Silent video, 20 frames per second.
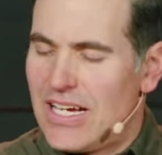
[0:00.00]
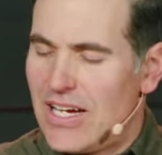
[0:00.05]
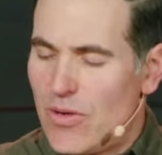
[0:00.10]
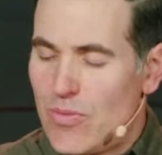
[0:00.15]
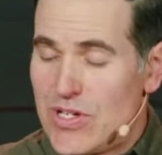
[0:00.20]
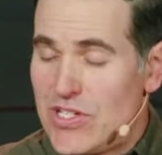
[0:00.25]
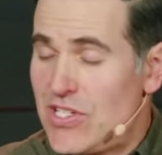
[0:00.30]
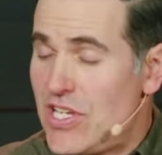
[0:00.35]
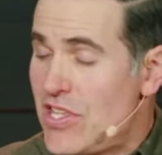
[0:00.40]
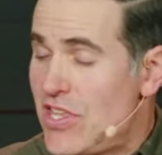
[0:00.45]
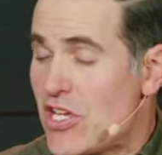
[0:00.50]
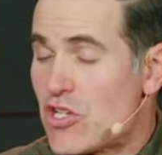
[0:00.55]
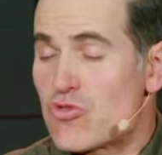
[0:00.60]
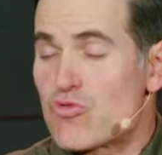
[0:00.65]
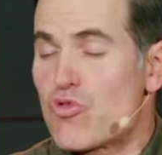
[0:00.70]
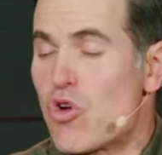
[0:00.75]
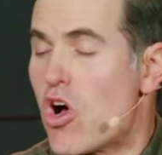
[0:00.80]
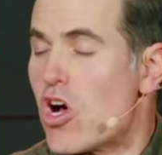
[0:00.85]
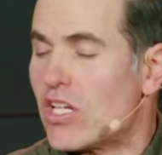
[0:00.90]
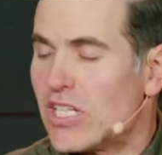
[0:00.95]
uh, we see
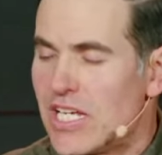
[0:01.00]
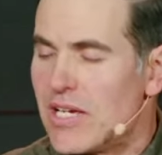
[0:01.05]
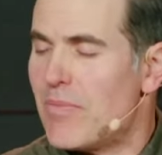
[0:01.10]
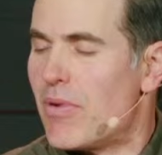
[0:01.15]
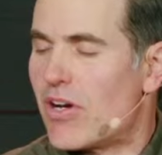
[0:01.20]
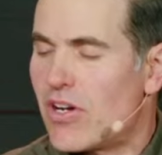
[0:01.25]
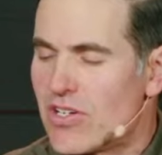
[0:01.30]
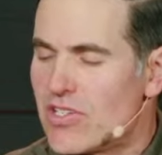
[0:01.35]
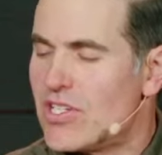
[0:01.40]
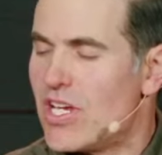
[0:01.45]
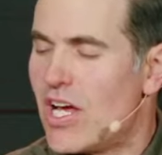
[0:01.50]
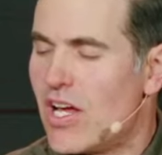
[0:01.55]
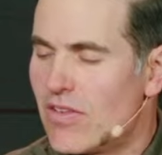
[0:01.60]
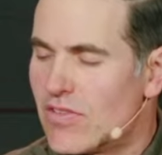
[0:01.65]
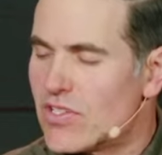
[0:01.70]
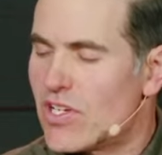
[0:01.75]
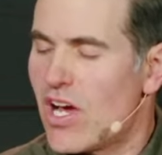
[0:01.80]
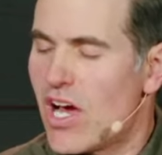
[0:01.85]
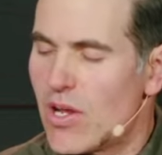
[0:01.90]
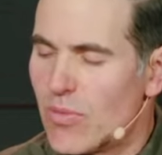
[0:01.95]
things wrongly about
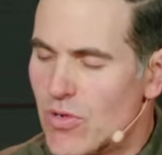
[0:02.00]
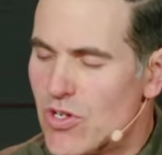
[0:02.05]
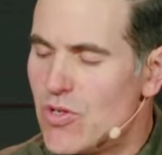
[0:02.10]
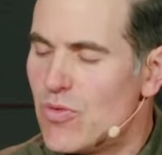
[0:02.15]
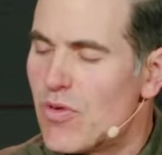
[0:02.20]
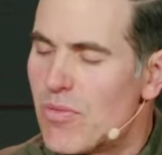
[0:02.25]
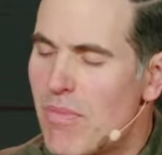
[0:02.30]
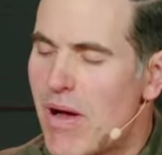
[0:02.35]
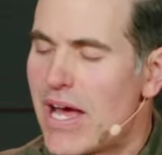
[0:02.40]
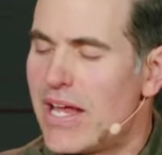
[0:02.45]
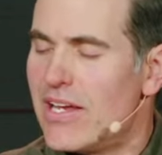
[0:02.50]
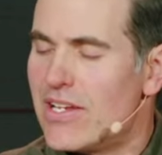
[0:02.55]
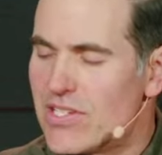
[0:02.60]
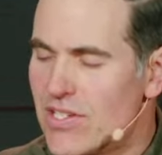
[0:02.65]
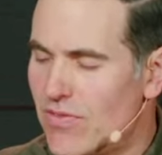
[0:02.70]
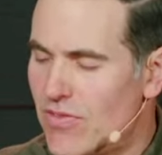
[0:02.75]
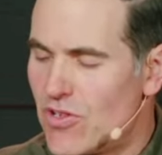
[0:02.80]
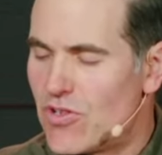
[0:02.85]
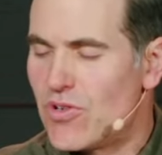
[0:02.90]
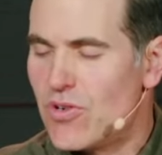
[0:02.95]
ourselves, God, would you remind
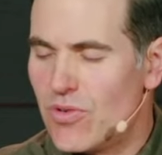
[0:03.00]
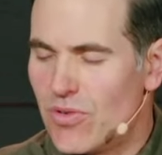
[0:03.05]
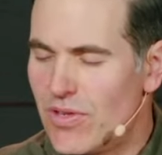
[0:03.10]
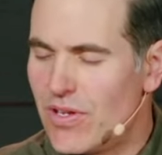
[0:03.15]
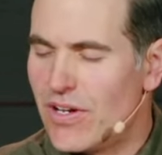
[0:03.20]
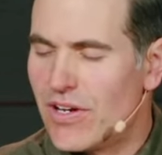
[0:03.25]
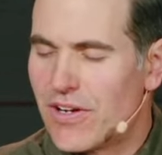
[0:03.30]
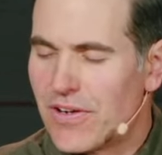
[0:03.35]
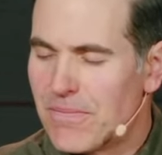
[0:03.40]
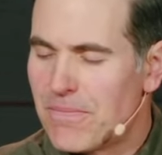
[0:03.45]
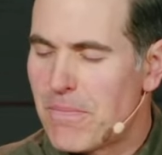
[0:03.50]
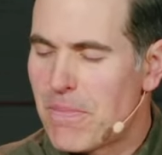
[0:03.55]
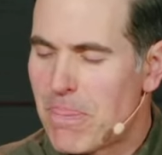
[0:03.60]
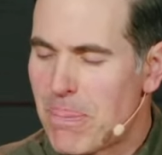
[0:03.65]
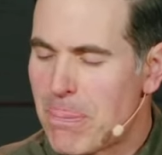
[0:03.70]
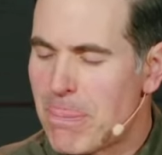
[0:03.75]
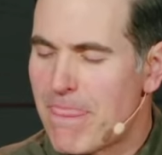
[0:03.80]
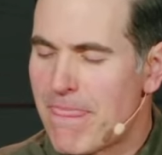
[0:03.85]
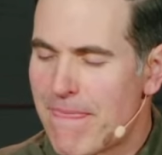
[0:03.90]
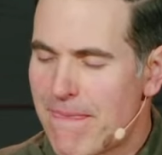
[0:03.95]
us of the truth here?
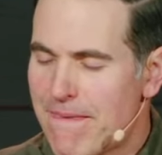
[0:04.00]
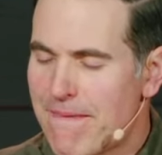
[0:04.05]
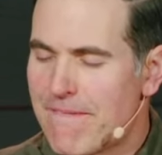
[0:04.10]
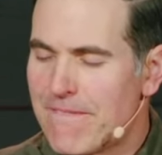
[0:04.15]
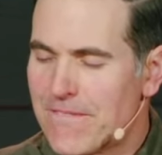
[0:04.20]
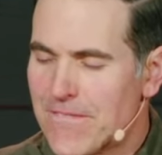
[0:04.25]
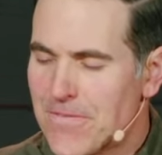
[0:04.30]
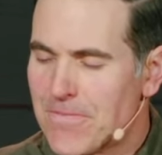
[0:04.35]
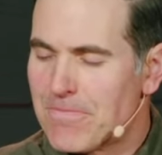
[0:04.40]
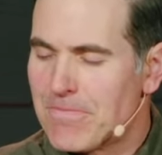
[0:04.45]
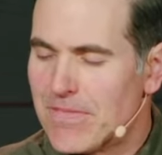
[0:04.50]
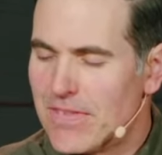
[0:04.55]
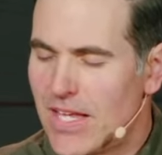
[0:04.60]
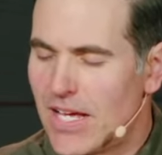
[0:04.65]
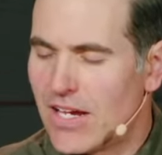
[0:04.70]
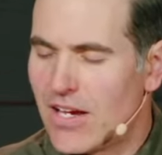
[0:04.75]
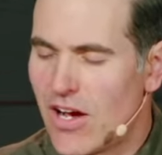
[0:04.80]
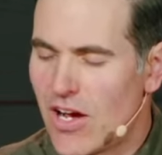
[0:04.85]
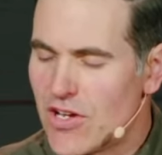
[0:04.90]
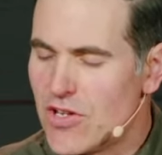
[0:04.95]

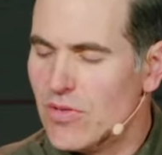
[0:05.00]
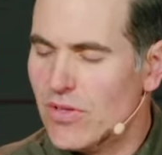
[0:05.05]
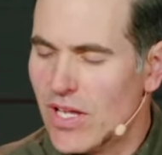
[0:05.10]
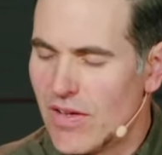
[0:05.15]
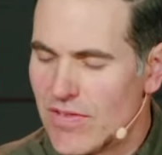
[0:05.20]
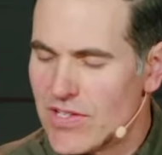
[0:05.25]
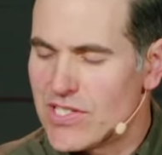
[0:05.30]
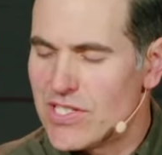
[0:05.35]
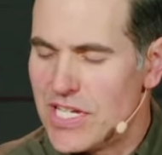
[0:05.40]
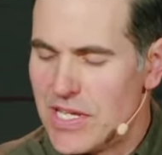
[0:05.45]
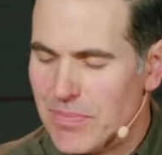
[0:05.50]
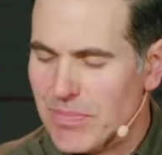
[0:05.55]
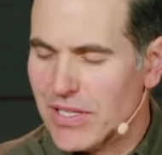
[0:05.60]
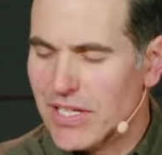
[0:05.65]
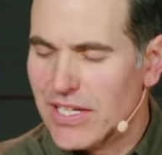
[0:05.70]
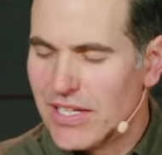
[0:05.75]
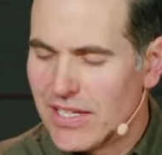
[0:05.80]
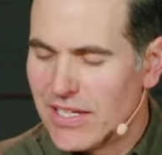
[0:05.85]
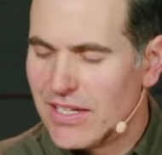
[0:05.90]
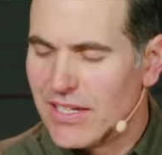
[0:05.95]
That God, you love us deeply.